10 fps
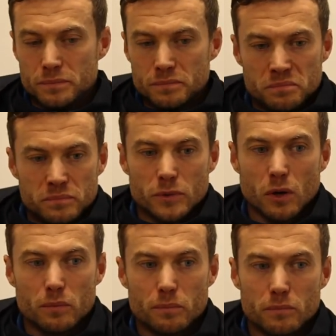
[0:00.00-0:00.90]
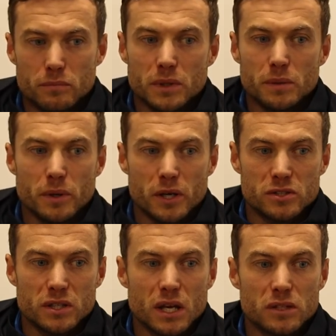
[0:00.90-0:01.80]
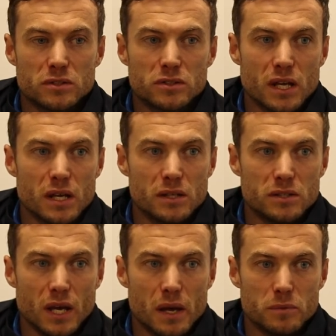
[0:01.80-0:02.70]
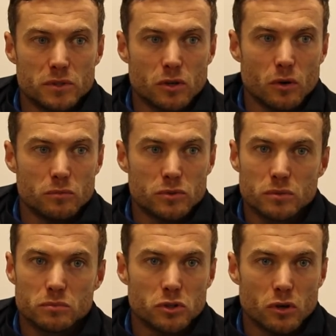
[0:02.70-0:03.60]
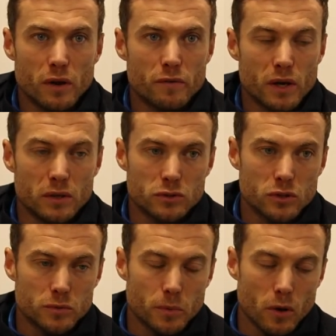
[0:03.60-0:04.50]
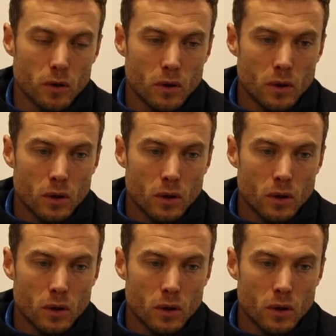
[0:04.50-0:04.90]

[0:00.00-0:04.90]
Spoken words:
No, me personally, I just take each game as it comes, and I'm sure everyone else does, but